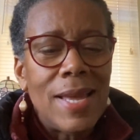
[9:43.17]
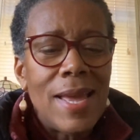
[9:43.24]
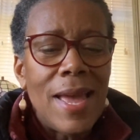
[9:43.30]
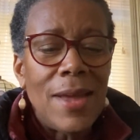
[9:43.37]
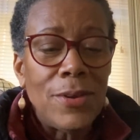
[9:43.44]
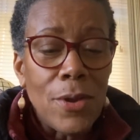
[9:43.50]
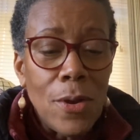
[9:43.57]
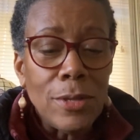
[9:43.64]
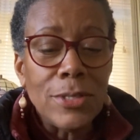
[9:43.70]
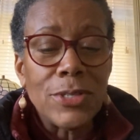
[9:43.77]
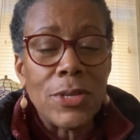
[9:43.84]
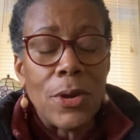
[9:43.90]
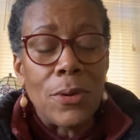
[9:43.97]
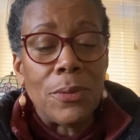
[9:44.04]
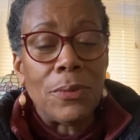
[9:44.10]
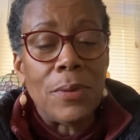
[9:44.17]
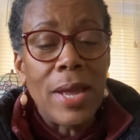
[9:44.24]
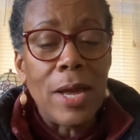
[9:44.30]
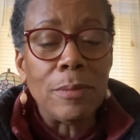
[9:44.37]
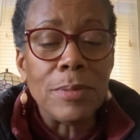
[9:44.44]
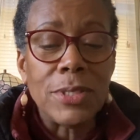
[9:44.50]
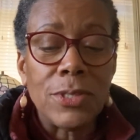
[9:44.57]
and also
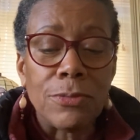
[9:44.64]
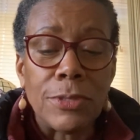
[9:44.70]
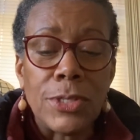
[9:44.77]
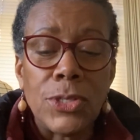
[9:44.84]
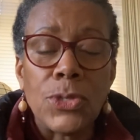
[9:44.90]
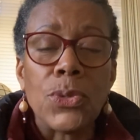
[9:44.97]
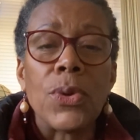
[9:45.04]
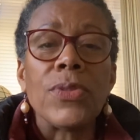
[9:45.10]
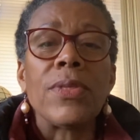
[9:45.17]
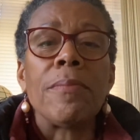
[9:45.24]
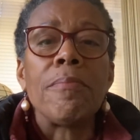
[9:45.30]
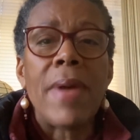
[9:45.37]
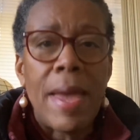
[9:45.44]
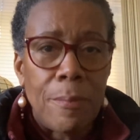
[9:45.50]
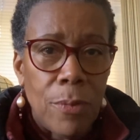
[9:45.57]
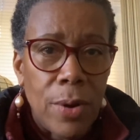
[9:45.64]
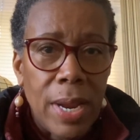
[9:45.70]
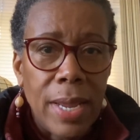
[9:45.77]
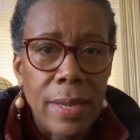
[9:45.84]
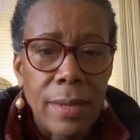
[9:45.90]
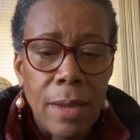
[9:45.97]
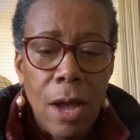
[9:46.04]
helps to restore the
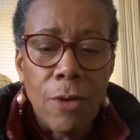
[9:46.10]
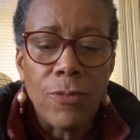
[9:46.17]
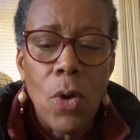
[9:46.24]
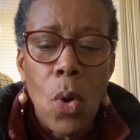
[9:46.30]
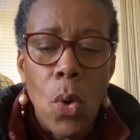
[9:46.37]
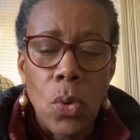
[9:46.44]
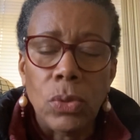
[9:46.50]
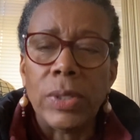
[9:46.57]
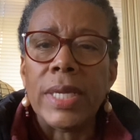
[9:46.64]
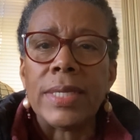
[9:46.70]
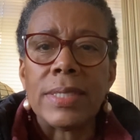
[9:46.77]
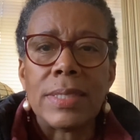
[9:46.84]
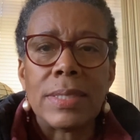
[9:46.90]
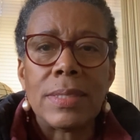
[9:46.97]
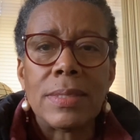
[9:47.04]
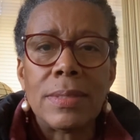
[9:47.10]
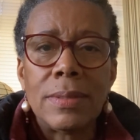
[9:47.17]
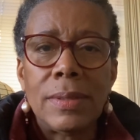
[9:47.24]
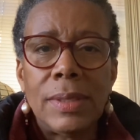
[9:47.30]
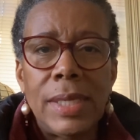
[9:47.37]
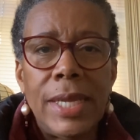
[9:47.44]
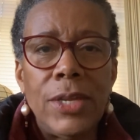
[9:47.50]
memory of wholeness
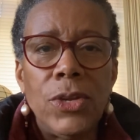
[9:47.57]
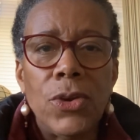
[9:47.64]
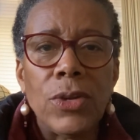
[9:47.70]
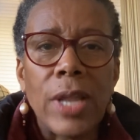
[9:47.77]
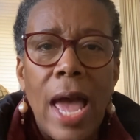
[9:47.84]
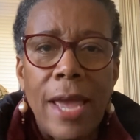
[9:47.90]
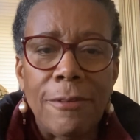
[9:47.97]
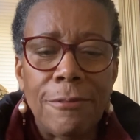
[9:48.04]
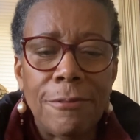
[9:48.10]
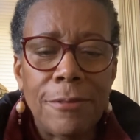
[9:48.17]
in your life.